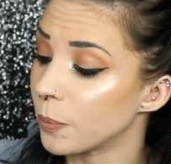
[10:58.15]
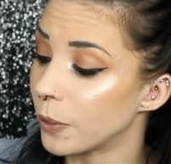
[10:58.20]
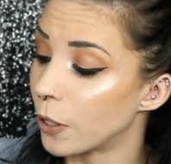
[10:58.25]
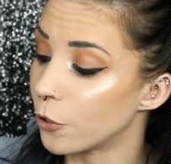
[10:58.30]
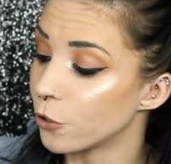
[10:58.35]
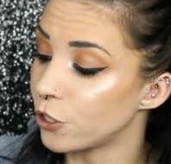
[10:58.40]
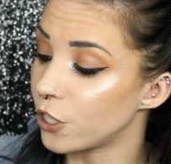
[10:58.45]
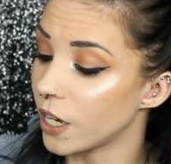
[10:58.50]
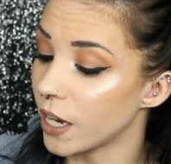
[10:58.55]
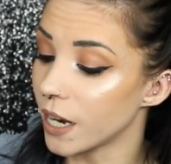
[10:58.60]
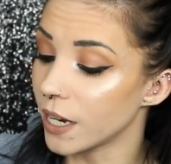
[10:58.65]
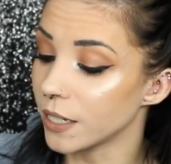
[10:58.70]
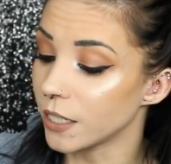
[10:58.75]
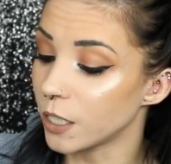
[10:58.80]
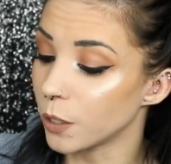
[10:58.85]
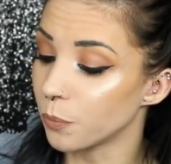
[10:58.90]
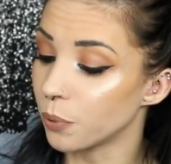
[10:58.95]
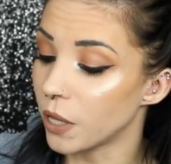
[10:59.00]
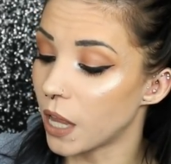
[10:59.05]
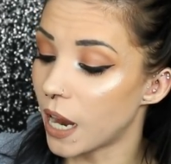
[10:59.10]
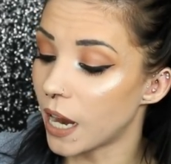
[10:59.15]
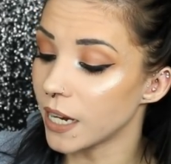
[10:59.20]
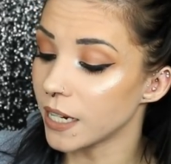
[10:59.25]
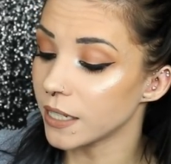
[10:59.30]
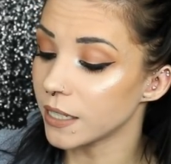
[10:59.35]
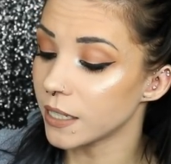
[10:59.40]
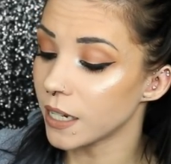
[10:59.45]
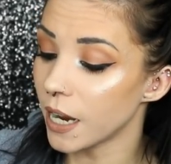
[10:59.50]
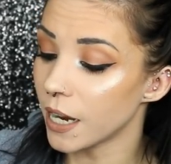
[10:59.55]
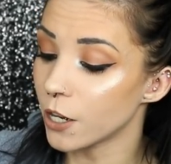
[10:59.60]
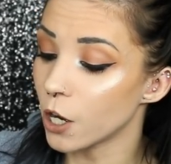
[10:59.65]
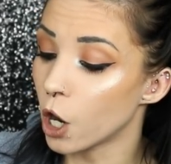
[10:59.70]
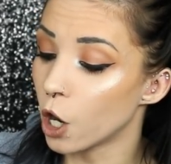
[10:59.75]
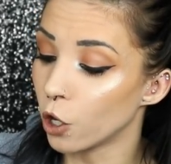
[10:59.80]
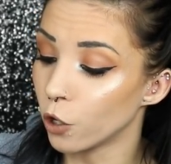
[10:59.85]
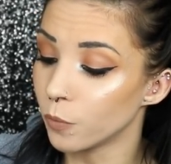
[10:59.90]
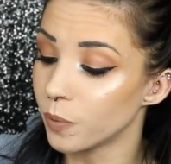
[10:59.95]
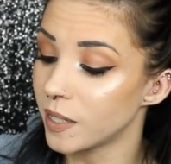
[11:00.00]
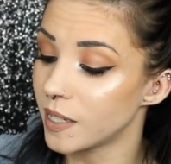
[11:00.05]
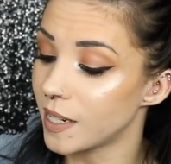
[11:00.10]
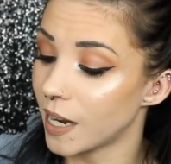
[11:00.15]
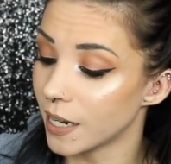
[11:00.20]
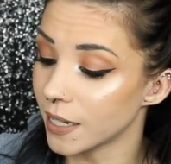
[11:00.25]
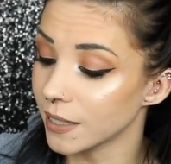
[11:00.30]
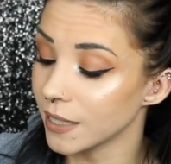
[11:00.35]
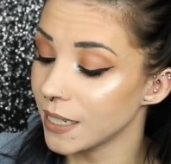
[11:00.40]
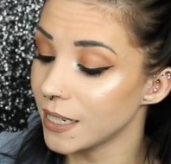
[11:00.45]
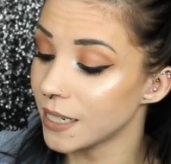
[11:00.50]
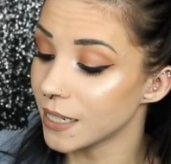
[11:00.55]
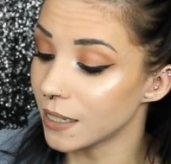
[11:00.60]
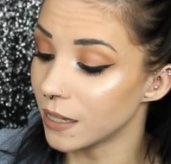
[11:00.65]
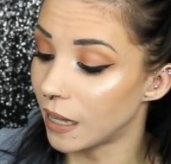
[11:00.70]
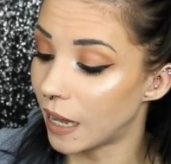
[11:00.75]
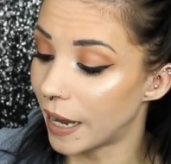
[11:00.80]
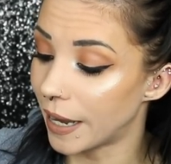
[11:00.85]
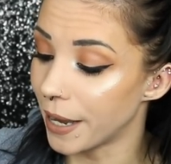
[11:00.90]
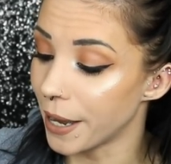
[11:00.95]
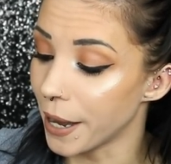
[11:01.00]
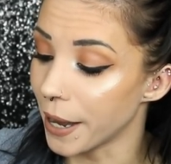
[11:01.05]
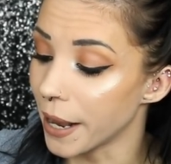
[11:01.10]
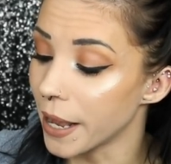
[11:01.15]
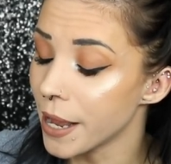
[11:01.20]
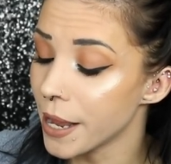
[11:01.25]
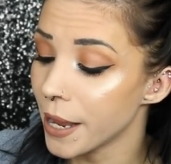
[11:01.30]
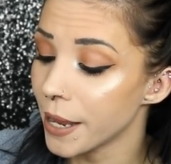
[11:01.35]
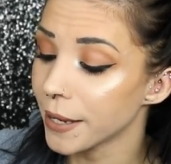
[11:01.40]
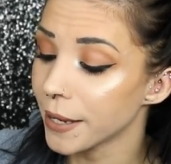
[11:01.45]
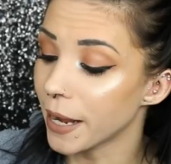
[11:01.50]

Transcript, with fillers: approaching and supplies and hope steadily declining,